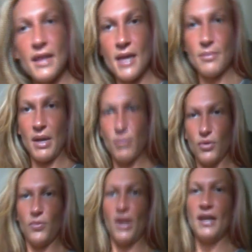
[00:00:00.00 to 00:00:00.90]
in my
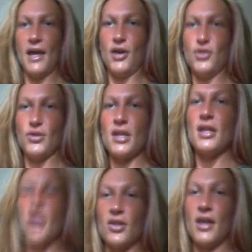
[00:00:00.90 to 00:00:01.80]
boob right now, you can
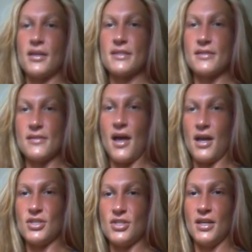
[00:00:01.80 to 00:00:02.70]
hear like
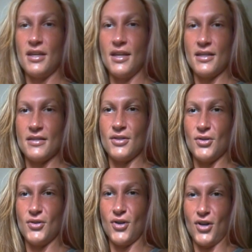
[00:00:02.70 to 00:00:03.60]
sloshing
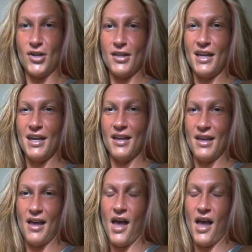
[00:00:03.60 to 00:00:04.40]
and gurgling.